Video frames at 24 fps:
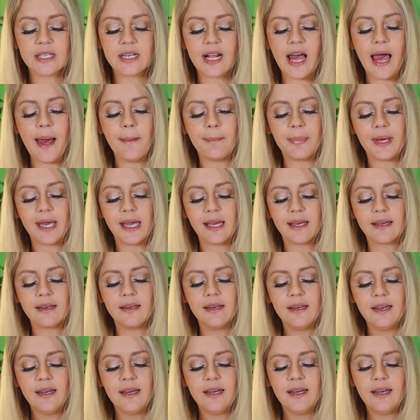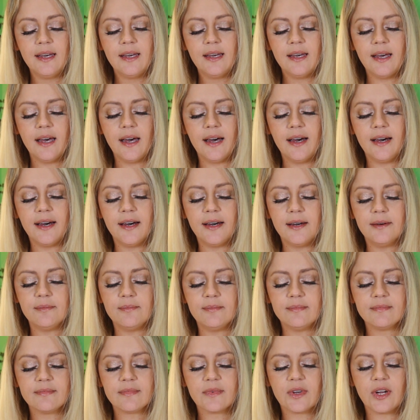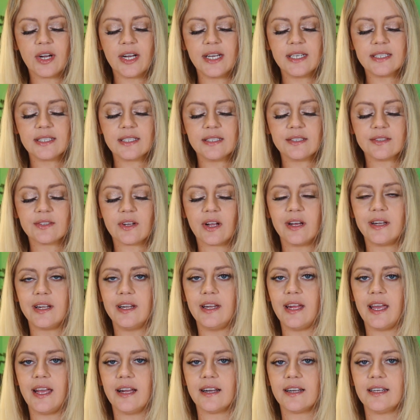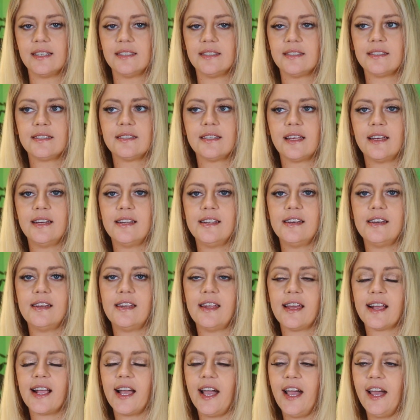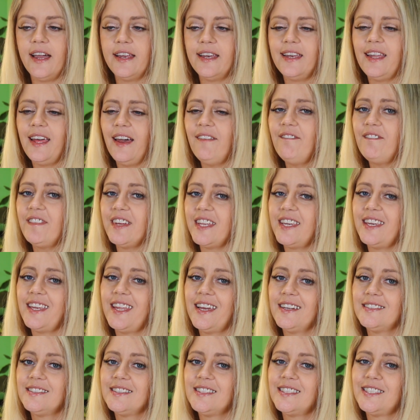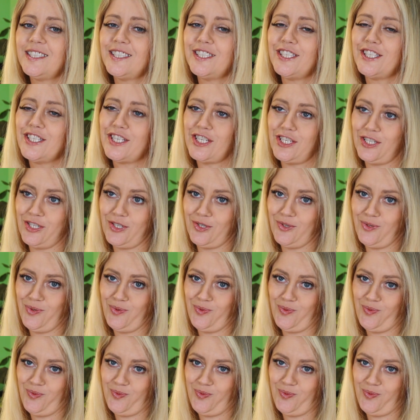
are napping, Chris is running errands, and I got nothing else to do.